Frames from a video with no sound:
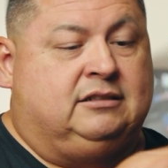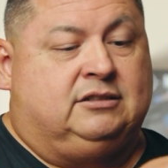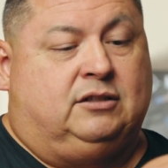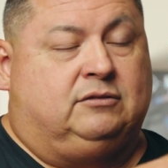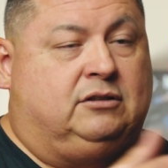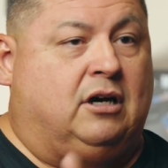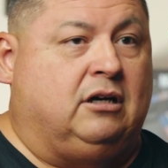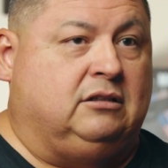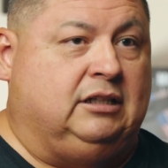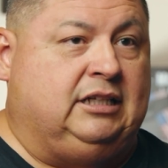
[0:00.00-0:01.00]
So
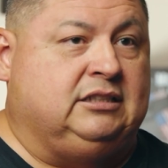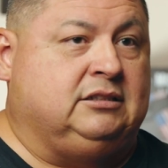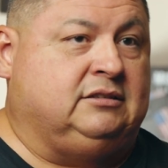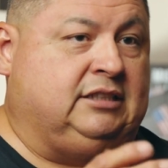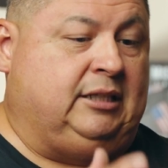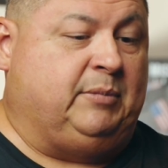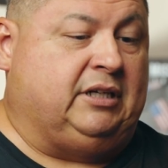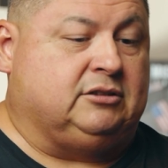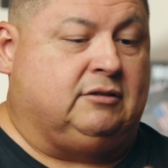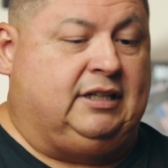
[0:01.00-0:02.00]
dog leash, seat
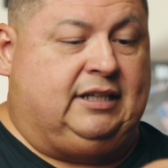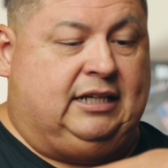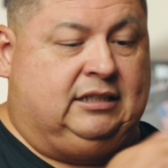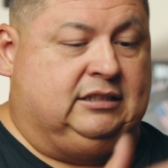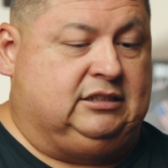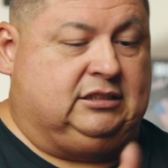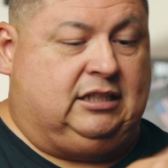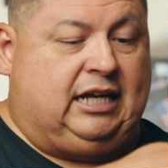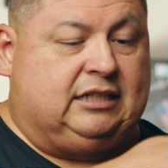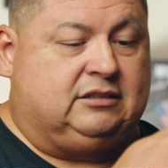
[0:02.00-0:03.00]
belts or anything, it just
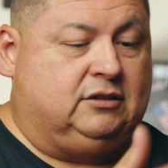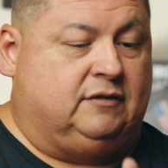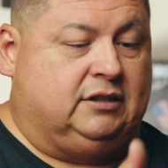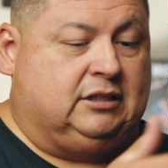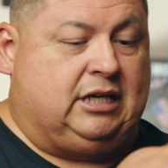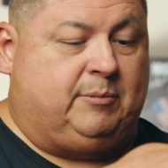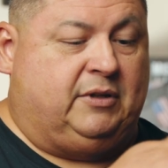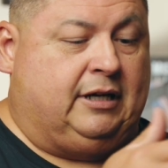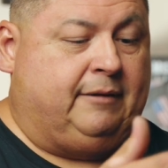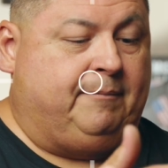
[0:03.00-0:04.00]
glances over the top
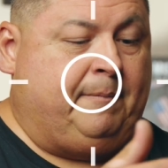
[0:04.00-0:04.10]
of that.